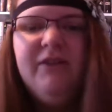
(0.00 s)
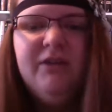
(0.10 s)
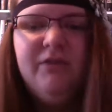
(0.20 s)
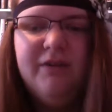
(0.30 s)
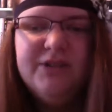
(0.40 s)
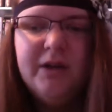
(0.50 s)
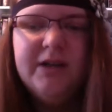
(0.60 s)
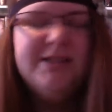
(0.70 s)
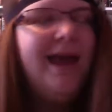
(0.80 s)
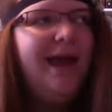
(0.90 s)
out of 5
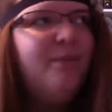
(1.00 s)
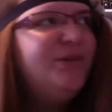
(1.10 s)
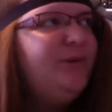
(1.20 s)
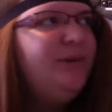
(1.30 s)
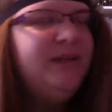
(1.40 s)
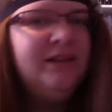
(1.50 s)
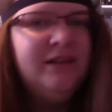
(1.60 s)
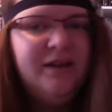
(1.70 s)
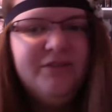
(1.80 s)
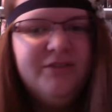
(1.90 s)
stars. I absolutely
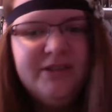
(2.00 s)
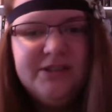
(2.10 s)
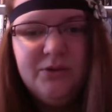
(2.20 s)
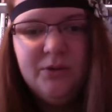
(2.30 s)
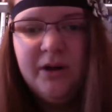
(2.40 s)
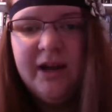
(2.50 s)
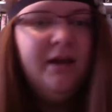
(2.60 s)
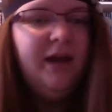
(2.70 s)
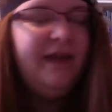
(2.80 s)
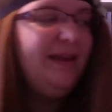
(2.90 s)
loved the story.
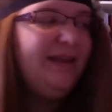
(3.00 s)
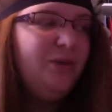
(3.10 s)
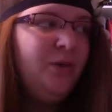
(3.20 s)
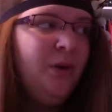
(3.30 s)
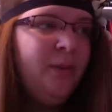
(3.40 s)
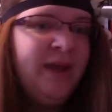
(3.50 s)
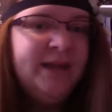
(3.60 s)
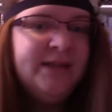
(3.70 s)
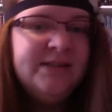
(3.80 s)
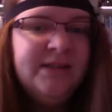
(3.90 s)
I liked the
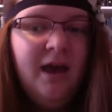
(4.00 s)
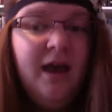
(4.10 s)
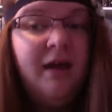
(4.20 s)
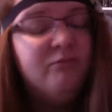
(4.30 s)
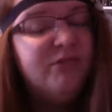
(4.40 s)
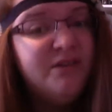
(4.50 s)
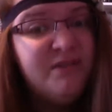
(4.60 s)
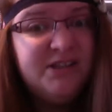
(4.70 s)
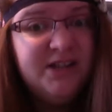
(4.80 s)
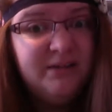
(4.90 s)
romance so
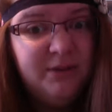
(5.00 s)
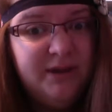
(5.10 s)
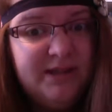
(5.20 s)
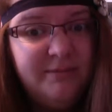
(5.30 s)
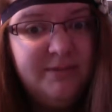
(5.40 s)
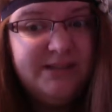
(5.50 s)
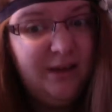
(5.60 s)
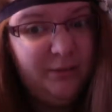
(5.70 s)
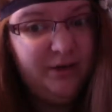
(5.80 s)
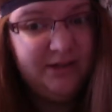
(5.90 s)
much that I picked up the
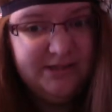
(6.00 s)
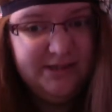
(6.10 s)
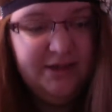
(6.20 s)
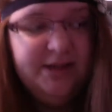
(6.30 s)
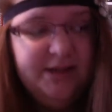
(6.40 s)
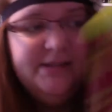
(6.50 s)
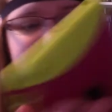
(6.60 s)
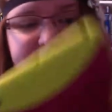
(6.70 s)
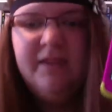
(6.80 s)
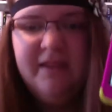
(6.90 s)
second book in the series.
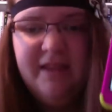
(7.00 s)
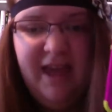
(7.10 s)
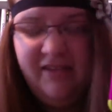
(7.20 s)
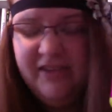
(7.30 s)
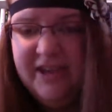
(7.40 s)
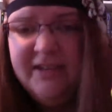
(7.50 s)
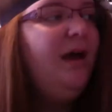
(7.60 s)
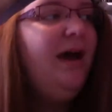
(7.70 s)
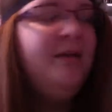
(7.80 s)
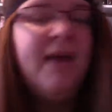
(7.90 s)
Hellion.
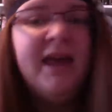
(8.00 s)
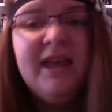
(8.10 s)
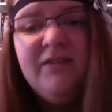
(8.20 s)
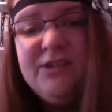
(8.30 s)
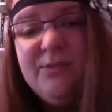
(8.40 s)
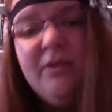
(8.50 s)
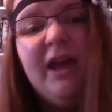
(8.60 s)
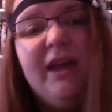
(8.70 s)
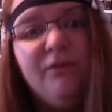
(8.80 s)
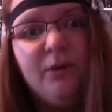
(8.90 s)
I gave this book
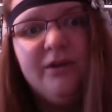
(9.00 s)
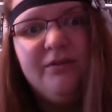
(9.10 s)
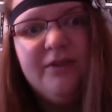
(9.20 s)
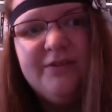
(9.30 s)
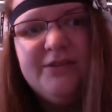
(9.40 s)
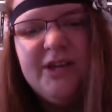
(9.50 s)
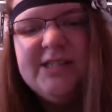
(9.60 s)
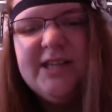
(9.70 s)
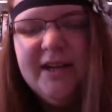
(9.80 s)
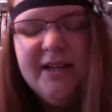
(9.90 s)
a 4 out of 5
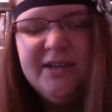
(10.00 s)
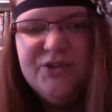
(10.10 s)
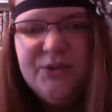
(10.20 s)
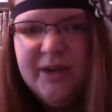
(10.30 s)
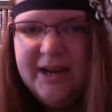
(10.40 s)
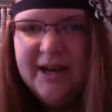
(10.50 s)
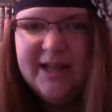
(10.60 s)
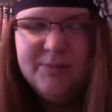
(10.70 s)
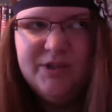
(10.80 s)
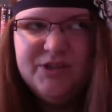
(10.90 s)
stars. I didn't enjoy it
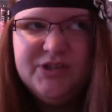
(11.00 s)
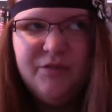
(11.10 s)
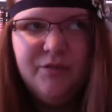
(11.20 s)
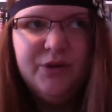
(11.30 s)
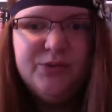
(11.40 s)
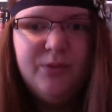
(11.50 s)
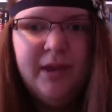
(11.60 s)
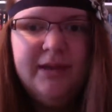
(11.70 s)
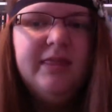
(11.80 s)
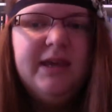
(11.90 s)
as much as the first
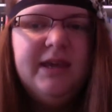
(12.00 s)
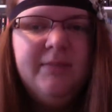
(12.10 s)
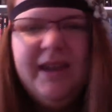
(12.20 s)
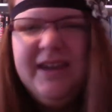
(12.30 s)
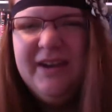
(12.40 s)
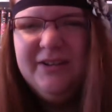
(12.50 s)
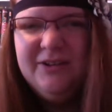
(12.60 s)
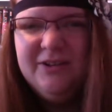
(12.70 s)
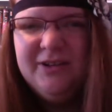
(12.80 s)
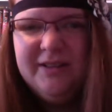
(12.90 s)
one. The main
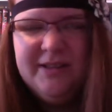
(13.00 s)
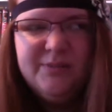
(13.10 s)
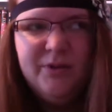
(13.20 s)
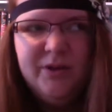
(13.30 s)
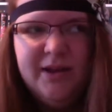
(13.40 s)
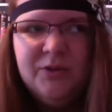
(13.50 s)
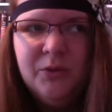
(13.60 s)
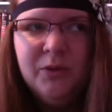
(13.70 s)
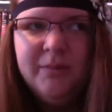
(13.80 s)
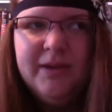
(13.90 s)
character in this book
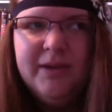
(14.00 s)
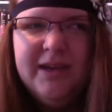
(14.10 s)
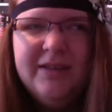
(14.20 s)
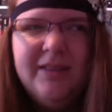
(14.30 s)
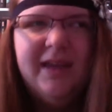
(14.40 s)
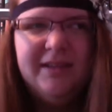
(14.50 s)
annoyed me. Like,